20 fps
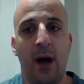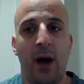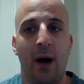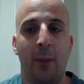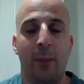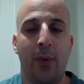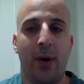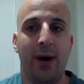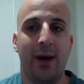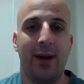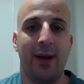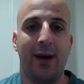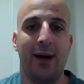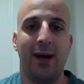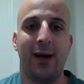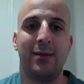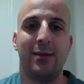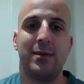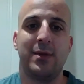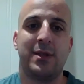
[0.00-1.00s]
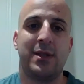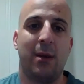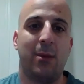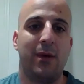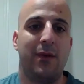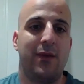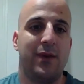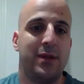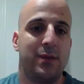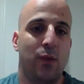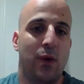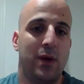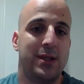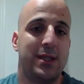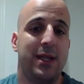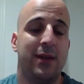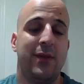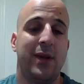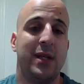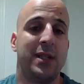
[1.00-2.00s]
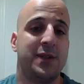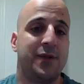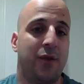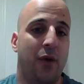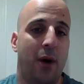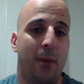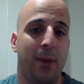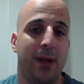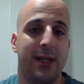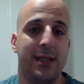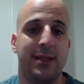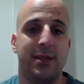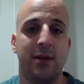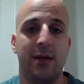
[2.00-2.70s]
But some of it wasn't even his fault, but he's still